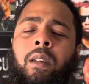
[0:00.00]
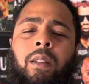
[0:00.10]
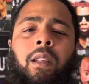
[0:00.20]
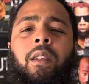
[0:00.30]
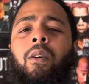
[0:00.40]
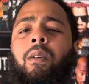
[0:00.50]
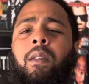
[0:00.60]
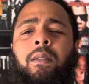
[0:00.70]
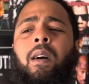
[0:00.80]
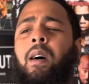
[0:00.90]
it. All
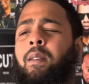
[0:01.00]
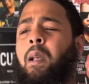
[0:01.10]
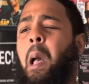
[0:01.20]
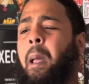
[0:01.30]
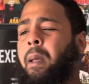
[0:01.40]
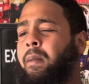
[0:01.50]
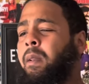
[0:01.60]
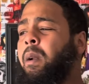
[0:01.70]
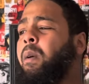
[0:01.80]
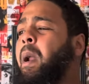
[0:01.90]
these guys, they got
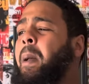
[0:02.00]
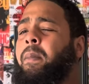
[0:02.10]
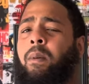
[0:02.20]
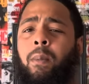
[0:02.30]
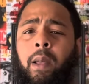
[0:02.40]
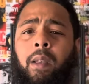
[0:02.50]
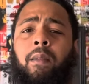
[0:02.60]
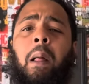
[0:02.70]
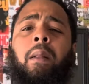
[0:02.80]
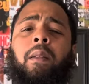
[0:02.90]
Instagrams and ways
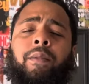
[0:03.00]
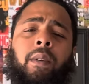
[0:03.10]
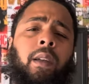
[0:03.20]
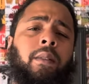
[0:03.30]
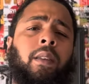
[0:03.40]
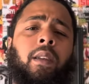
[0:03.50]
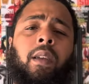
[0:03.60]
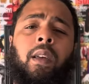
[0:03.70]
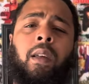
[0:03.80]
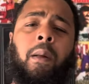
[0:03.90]
that the fans can
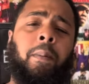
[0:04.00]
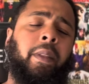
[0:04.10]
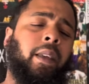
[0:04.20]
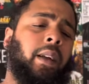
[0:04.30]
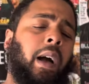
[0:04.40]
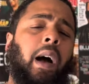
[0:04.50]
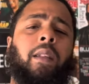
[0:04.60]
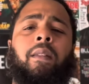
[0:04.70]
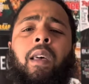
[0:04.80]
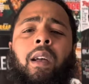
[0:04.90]
get in
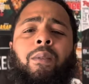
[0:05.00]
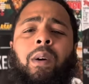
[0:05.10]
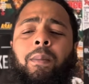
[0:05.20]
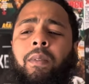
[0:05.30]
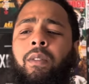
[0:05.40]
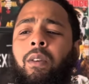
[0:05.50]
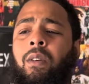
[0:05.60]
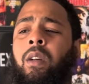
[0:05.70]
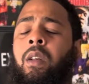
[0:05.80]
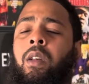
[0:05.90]
contact with them.
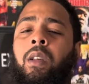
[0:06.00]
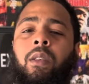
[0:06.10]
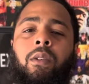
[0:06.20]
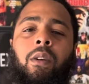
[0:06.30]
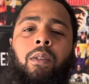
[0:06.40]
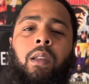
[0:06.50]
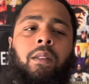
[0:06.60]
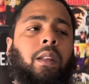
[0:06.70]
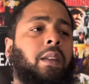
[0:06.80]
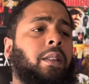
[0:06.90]
So, you know,
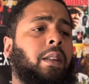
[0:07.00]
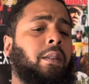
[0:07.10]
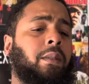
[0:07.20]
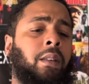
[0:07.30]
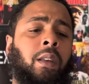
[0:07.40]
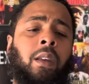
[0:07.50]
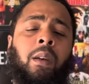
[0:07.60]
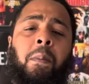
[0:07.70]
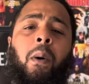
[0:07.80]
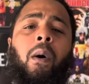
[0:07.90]
these
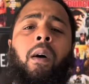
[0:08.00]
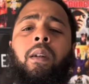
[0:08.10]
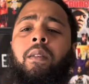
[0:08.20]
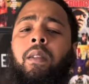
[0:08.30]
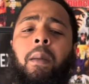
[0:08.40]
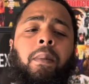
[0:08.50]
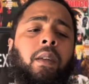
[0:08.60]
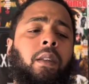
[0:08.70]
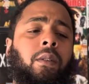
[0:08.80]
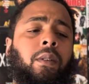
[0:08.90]
artists, they be,
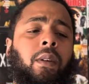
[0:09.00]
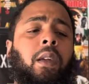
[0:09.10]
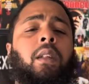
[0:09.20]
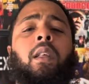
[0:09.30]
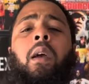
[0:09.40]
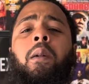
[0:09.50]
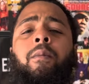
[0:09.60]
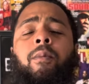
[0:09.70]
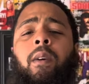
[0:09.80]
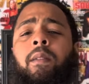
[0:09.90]
you know, they get to hear the
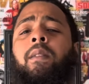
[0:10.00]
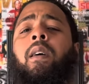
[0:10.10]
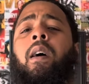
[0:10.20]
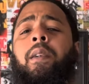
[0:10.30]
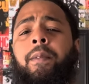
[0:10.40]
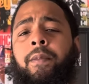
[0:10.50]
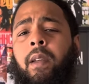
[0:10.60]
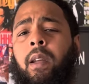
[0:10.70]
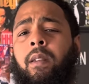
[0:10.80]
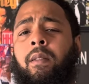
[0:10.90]
voices of the
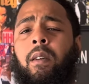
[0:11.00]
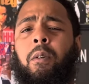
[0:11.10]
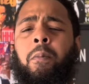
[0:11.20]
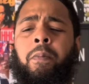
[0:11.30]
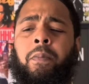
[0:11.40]
fans. So,